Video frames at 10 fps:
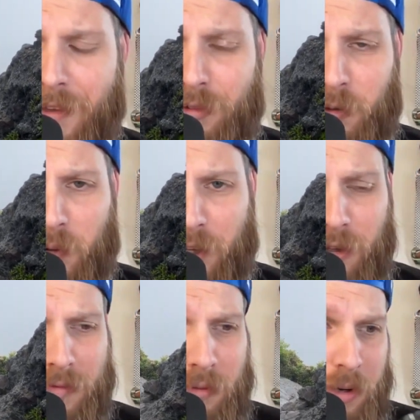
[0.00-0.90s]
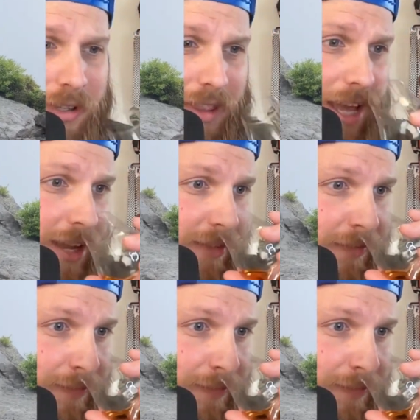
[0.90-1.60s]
So I'm really looking forward to that.